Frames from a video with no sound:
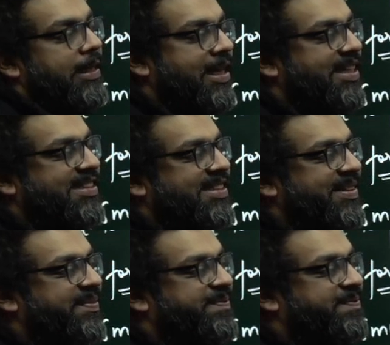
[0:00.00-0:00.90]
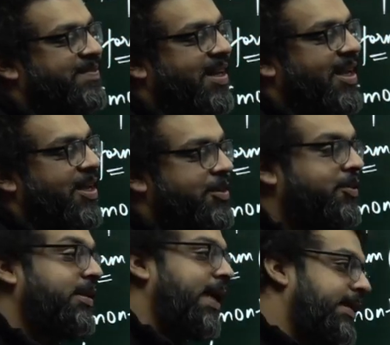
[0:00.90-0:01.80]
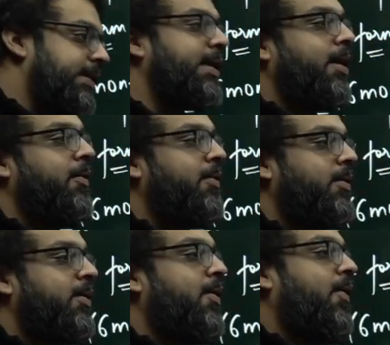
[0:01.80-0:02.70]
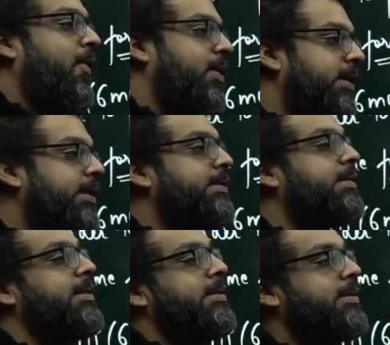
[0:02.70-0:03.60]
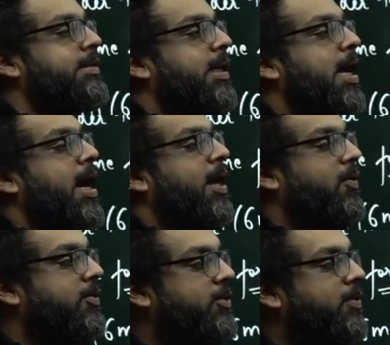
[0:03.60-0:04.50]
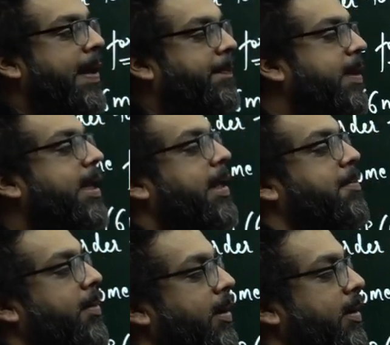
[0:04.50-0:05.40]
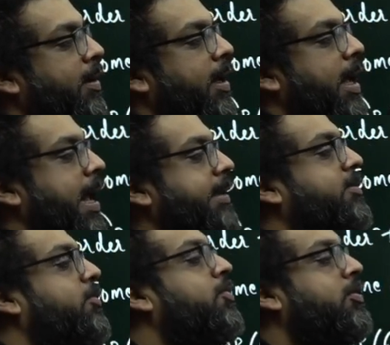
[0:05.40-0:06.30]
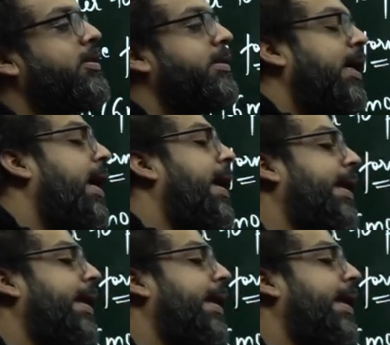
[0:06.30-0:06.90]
country. So that is how ordinances are also applicable as rules and